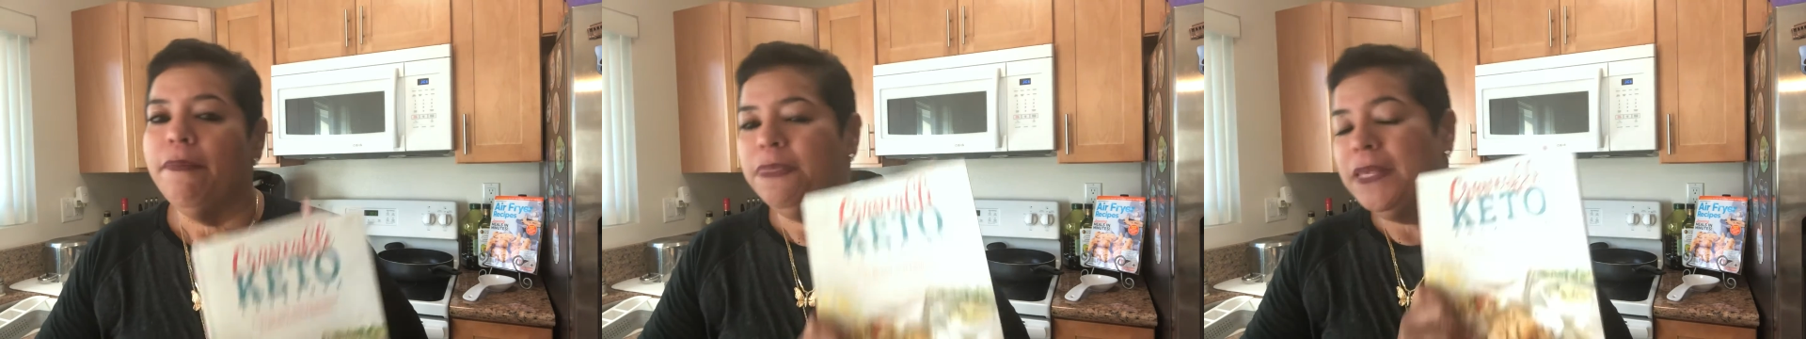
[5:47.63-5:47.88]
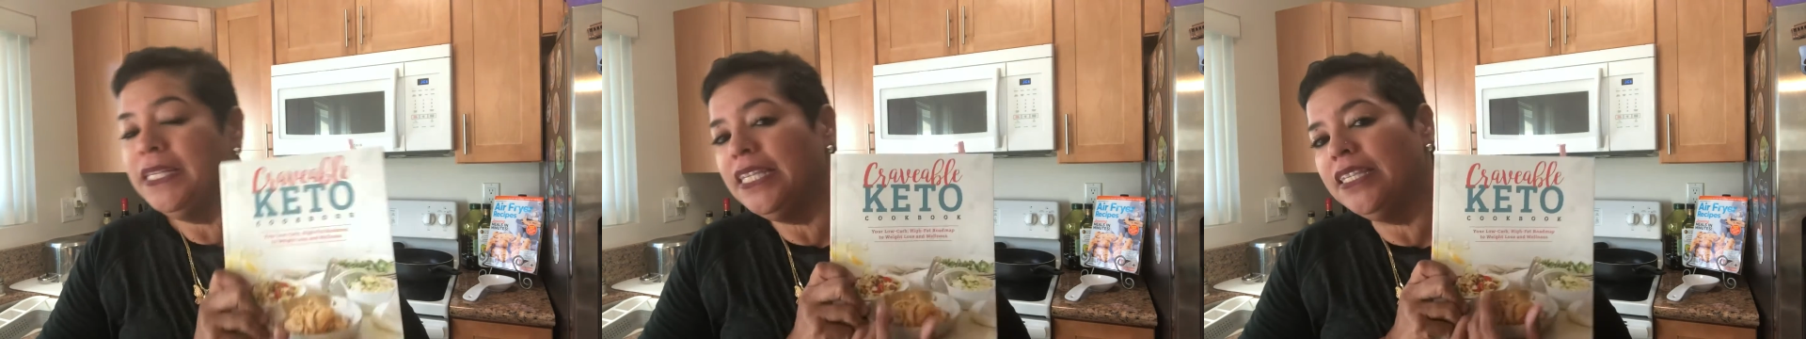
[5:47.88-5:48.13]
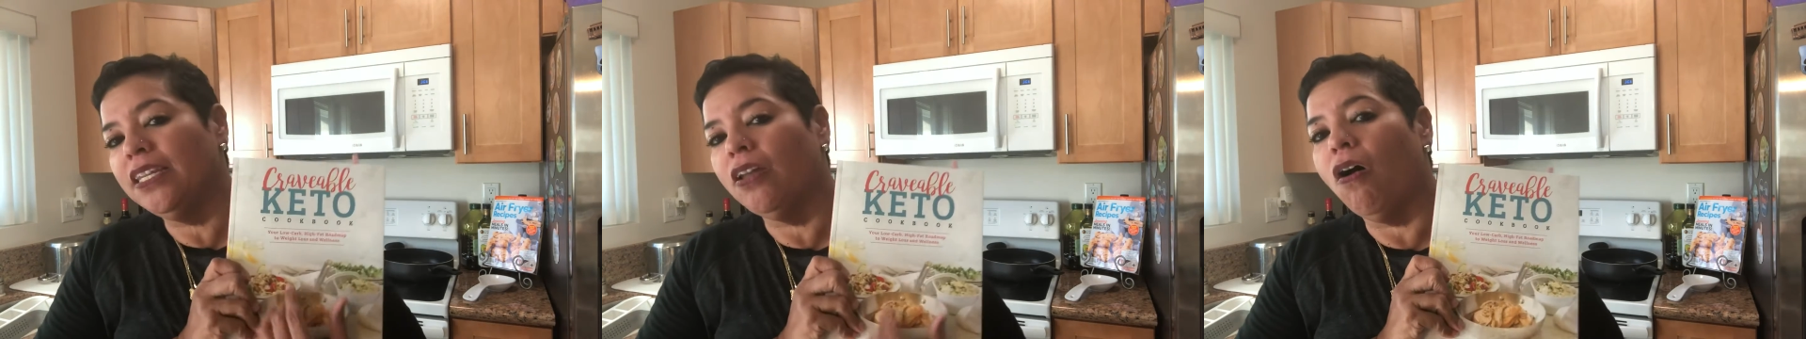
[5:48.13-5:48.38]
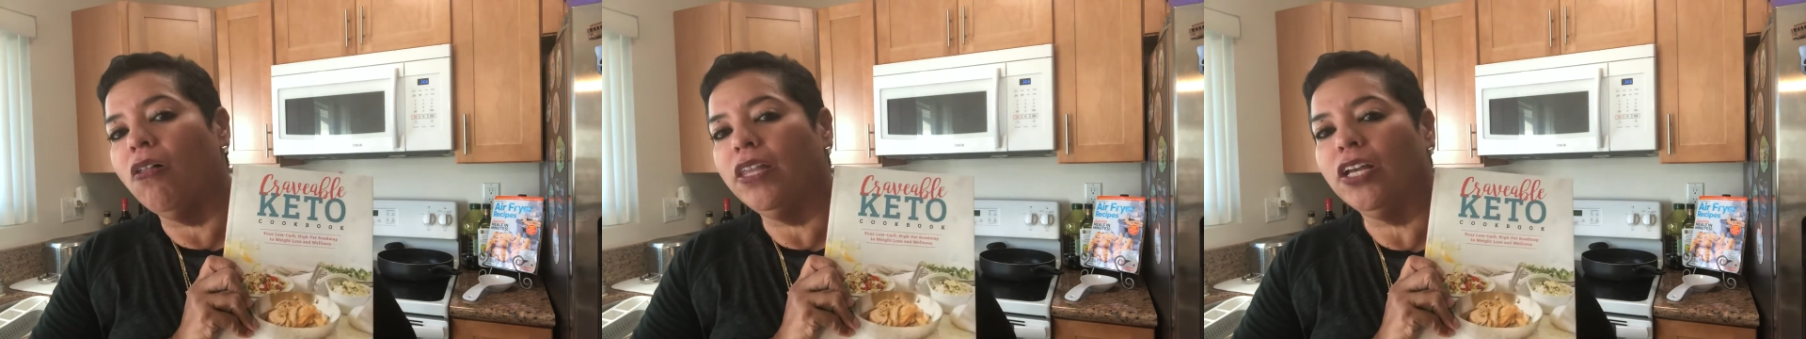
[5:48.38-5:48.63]
This is an
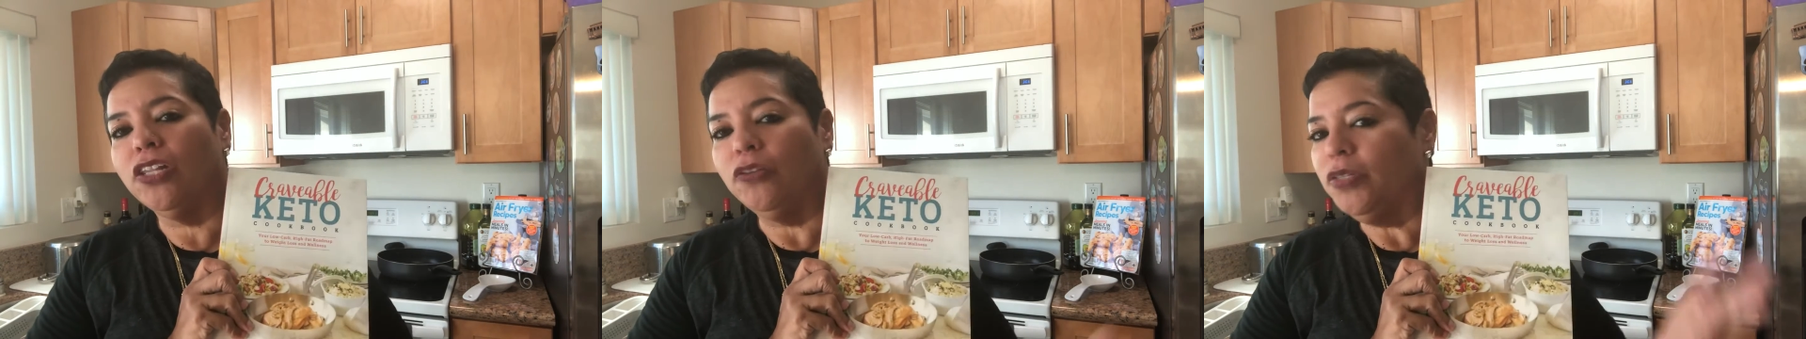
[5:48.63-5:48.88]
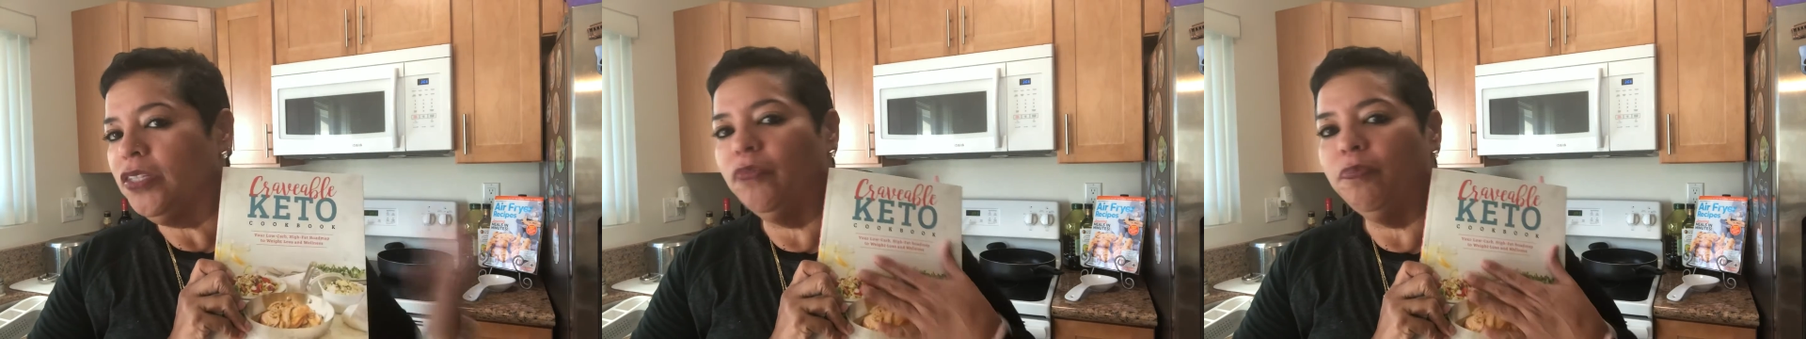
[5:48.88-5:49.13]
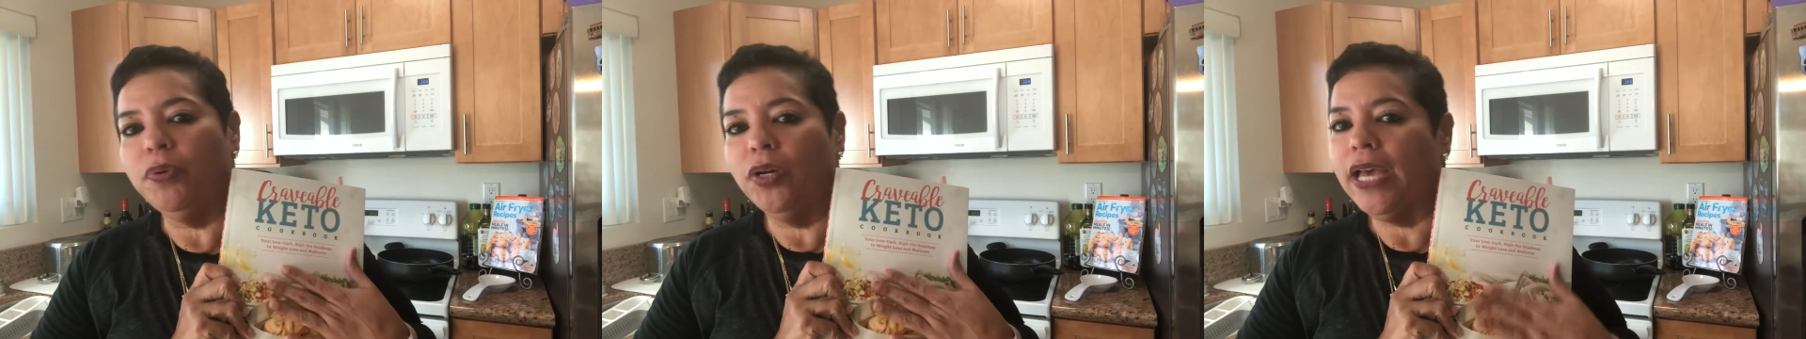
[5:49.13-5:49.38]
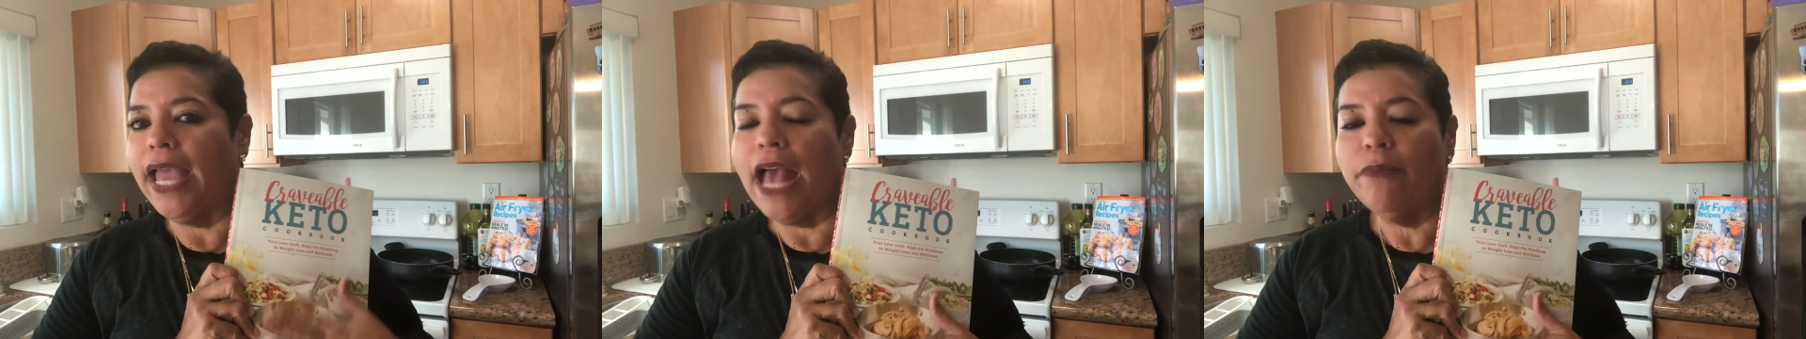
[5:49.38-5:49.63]
all-inclusive book.
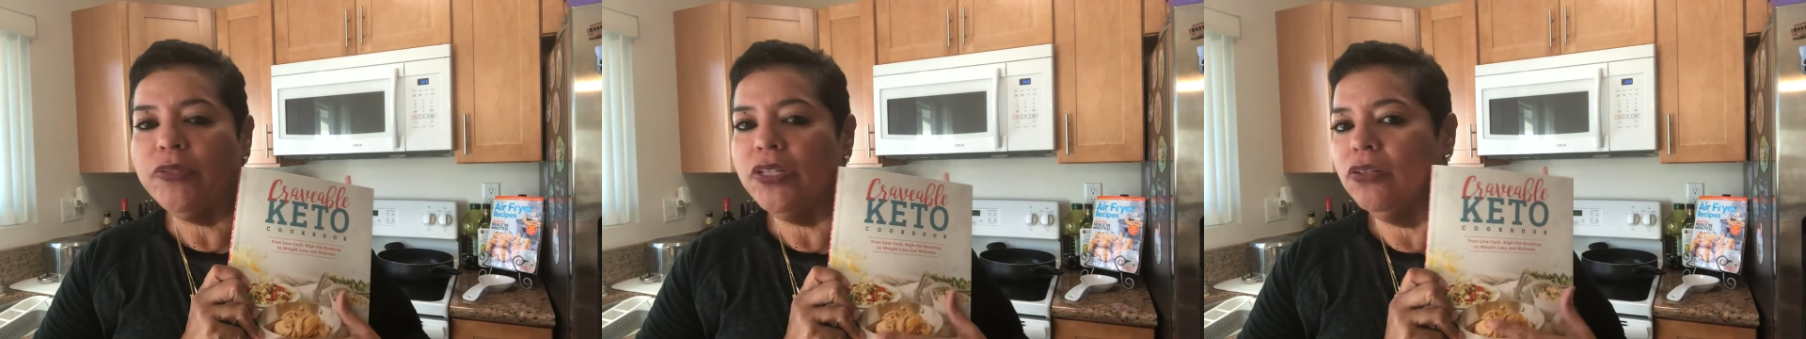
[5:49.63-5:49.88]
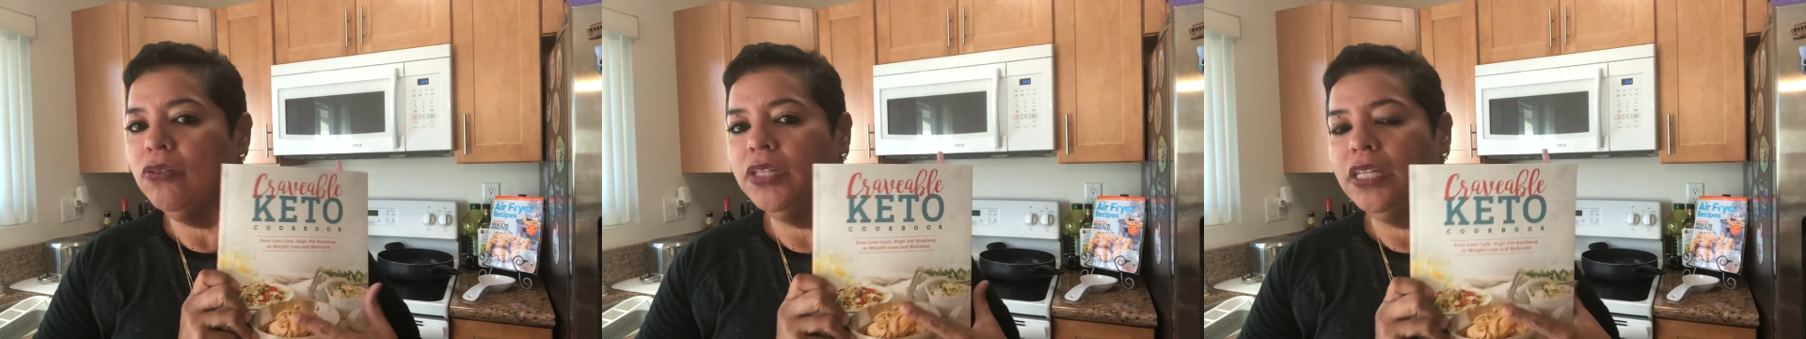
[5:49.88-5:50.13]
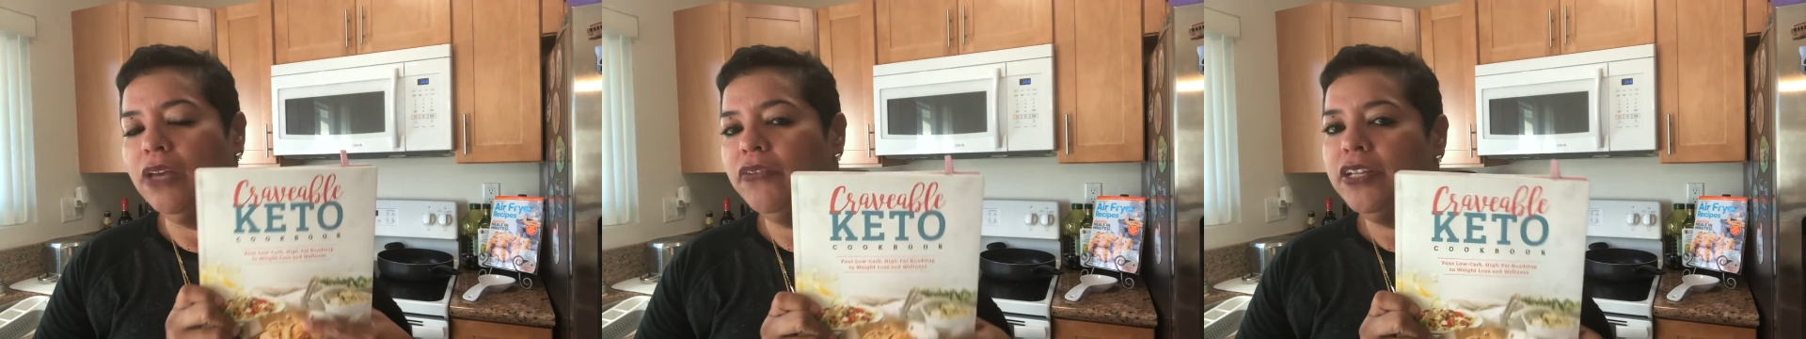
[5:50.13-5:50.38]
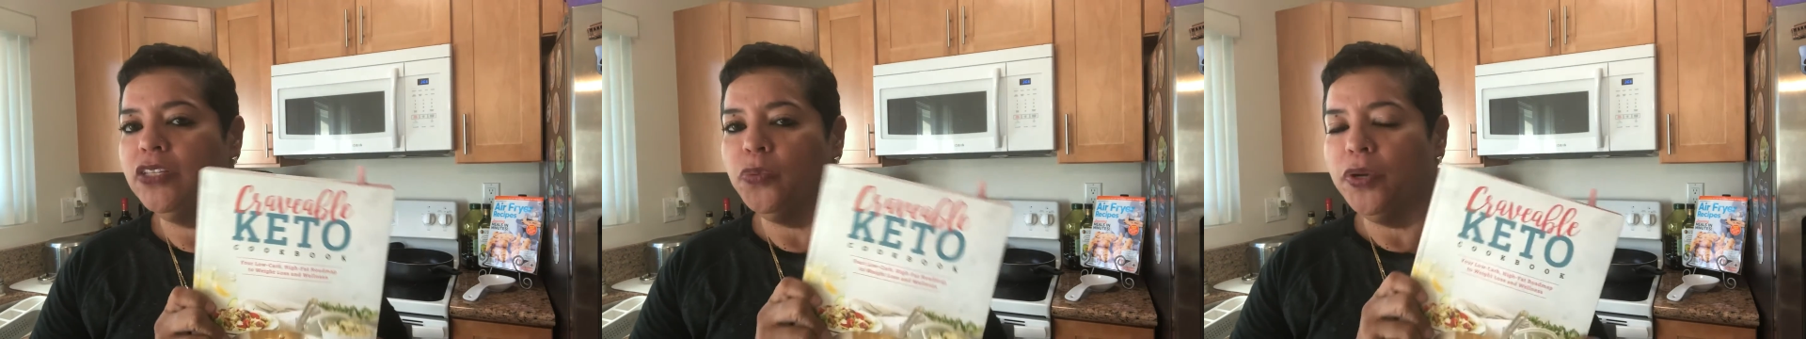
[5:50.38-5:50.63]
I absolutely love it.
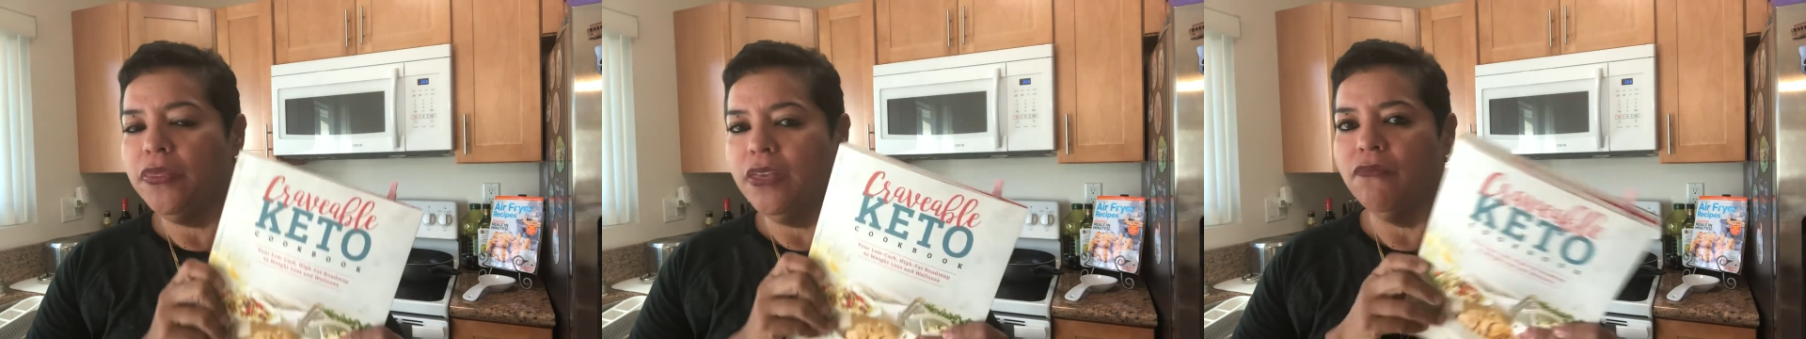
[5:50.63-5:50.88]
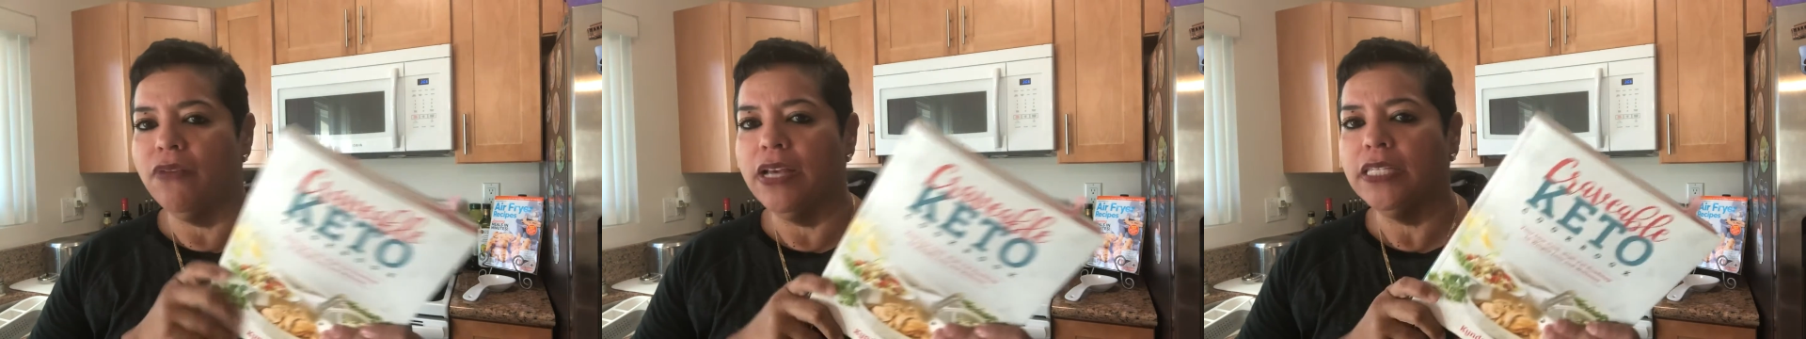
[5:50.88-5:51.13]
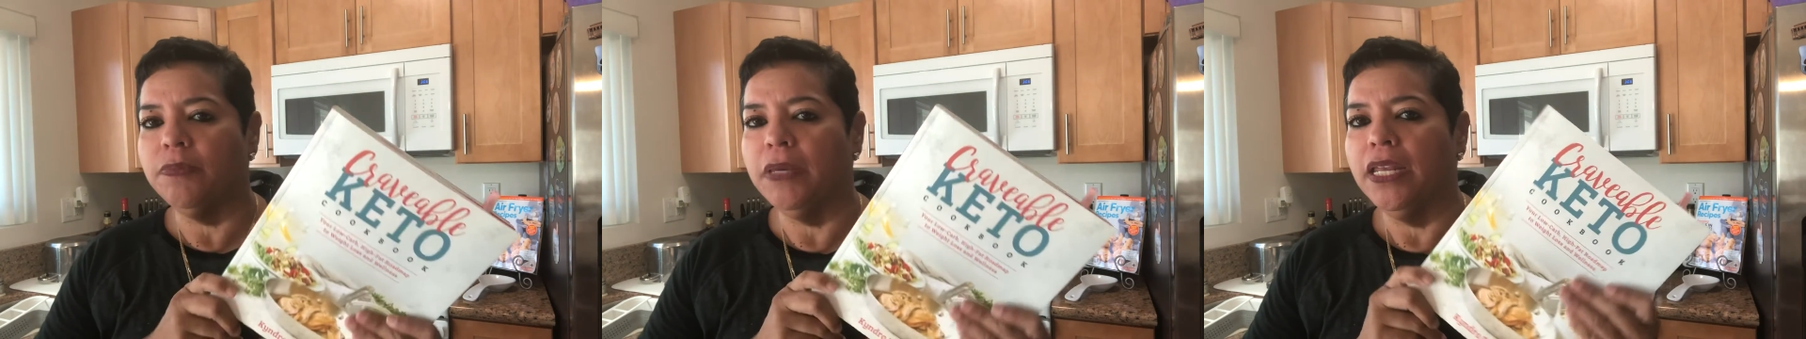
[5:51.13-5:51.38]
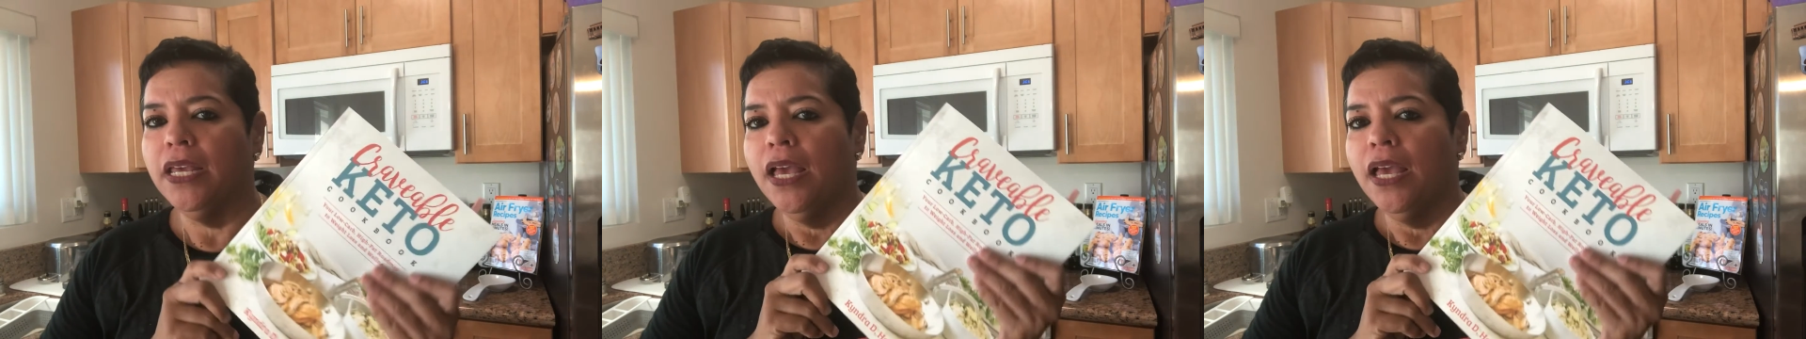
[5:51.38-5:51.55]
It's worth the investment.